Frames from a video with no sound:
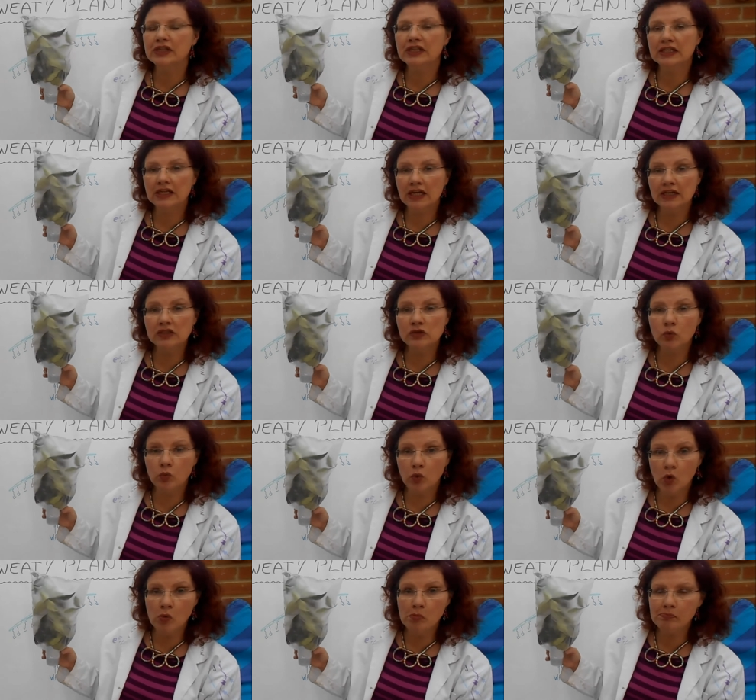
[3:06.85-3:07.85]
in a nice
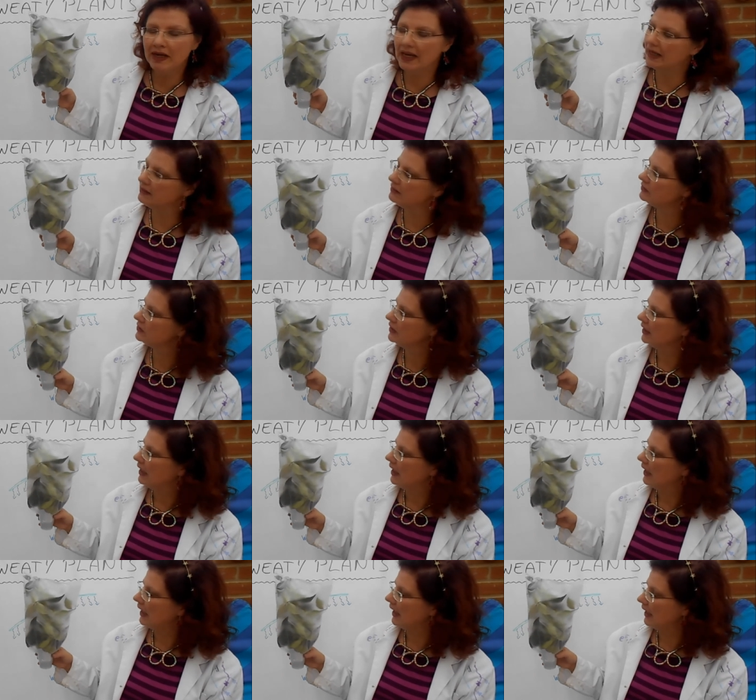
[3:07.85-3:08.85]
warm place
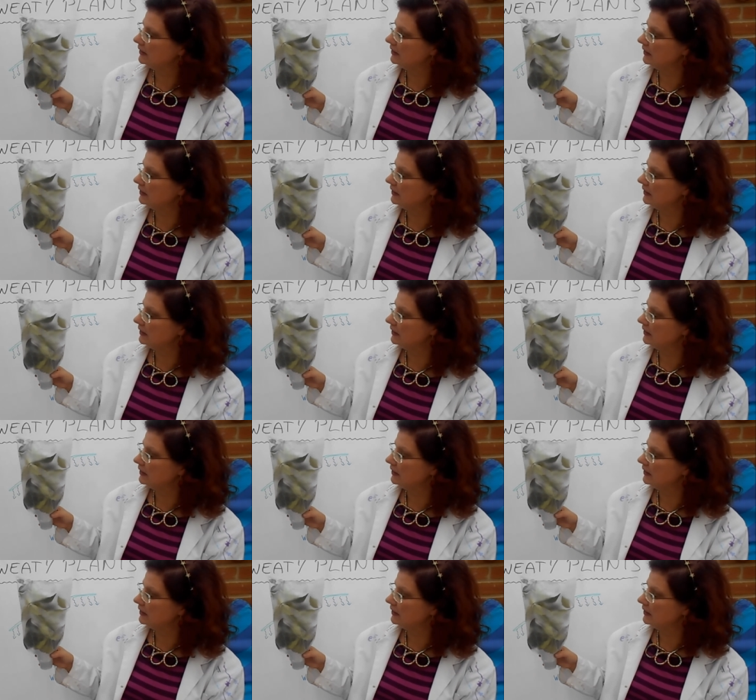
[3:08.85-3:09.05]
and